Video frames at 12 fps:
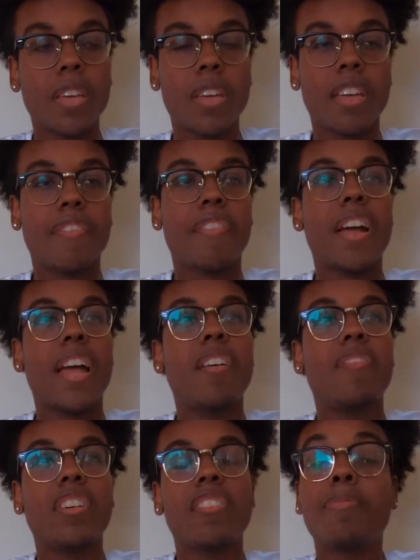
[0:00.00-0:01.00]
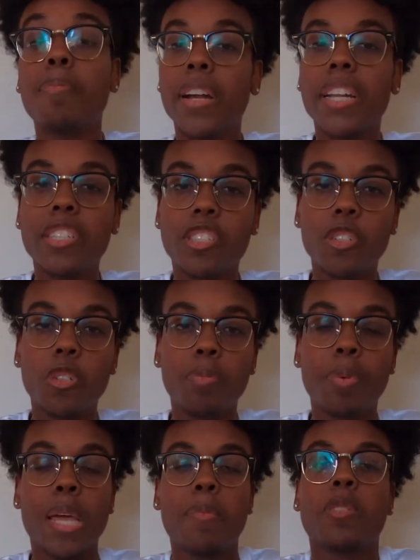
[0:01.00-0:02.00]
if I have enough money to
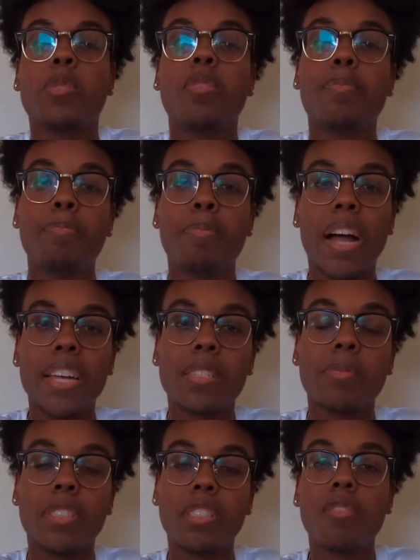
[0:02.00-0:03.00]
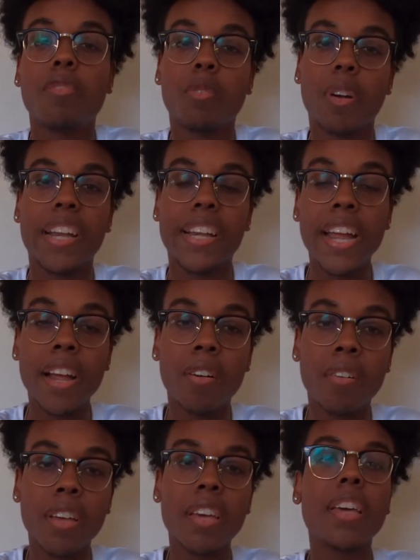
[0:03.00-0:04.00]
be able to buy some silver right
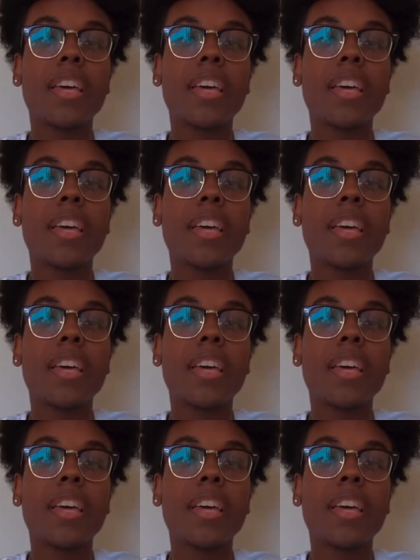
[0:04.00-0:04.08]
now,